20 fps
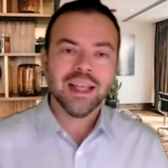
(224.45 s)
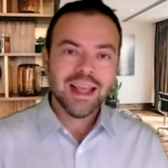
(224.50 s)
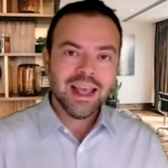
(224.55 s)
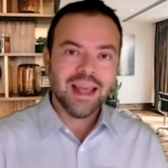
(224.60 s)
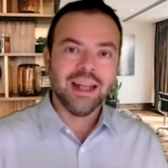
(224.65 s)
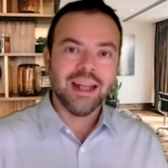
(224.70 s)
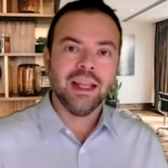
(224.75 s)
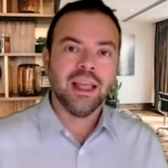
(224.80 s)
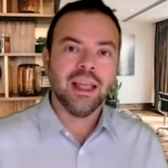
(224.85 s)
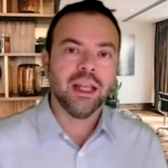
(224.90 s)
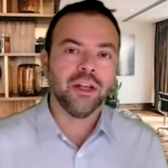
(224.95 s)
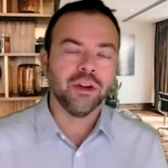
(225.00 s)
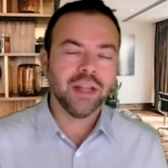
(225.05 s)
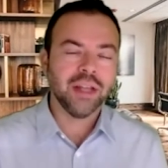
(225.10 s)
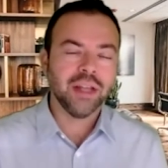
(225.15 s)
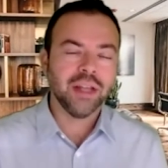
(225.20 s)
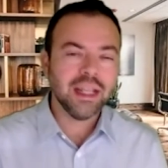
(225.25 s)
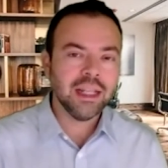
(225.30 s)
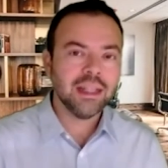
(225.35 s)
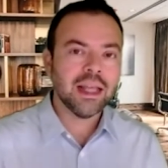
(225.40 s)
and again, you're
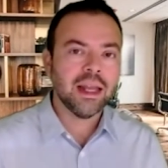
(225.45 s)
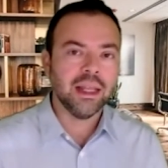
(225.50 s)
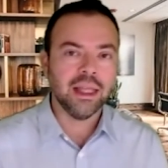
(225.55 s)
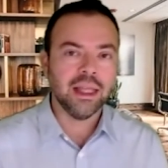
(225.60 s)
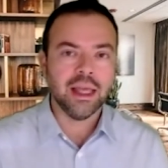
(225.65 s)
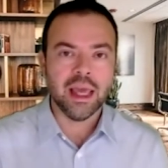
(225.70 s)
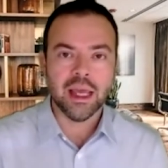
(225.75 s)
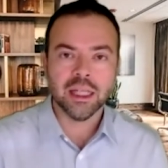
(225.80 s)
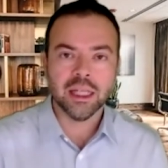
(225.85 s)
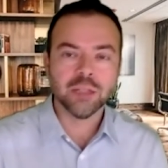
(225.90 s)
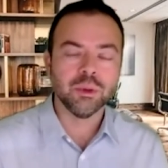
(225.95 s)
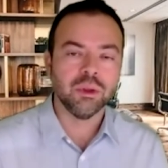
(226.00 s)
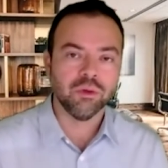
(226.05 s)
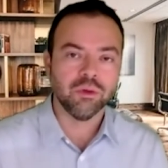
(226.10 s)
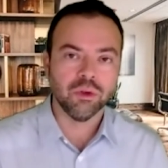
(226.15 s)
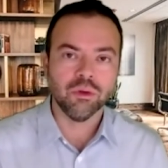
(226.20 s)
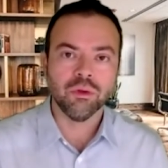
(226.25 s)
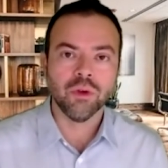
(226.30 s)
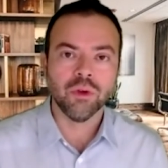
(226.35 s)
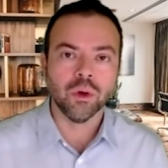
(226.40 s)
getting that engagement
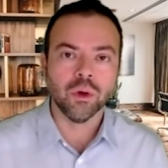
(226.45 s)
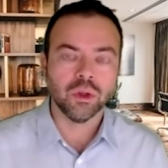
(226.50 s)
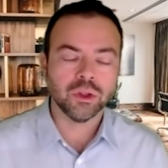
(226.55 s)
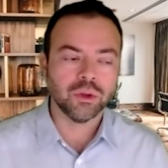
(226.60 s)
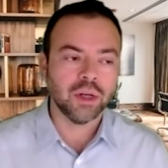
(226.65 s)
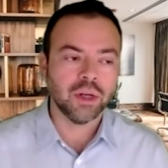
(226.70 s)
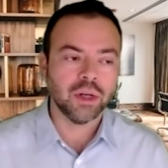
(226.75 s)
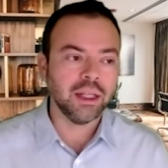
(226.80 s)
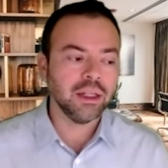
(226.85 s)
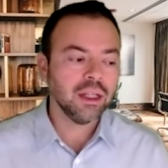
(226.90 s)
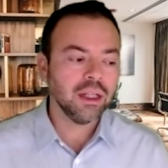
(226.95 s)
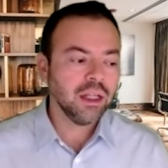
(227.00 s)
from folks, right?